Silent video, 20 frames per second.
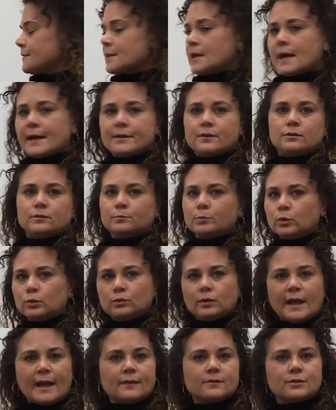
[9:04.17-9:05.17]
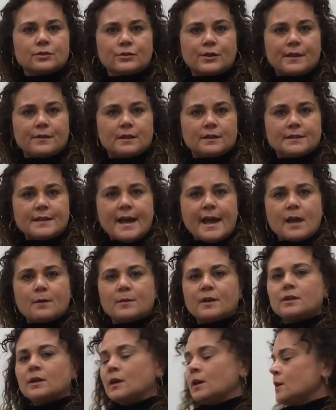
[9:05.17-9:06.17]
and title pull out during the day.
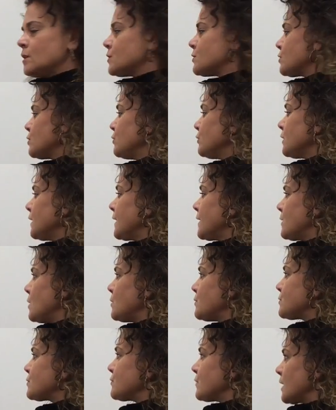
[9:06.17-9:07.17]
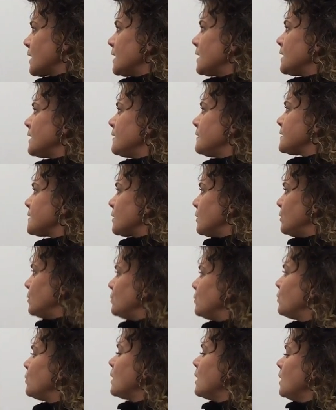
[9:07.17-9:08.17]
But certainly those are the kids who
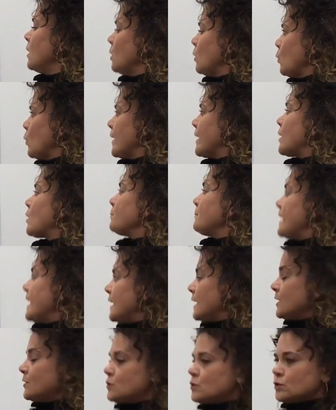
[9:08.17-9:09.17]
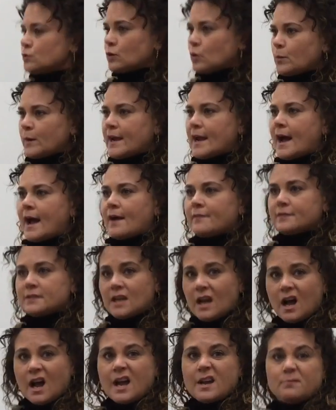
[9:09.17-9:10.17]
we are making sure we have
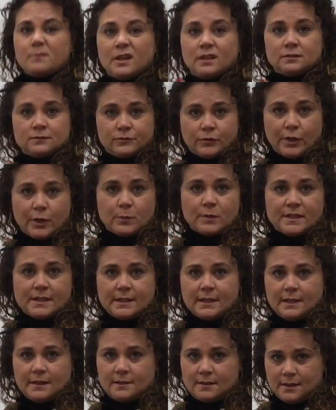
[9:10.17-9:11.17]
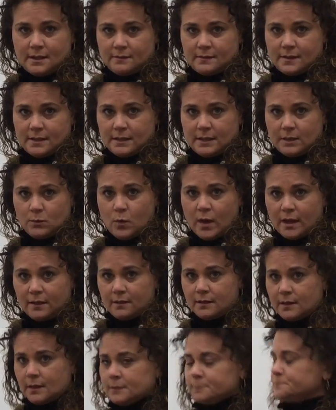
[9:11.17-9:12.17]
time, frequency, and intensity with.
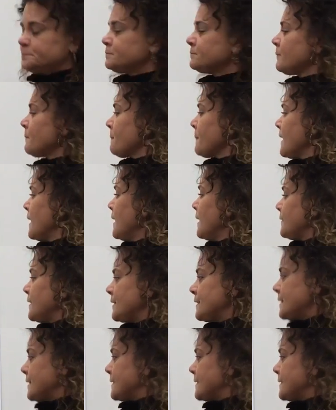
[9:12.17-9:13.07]
That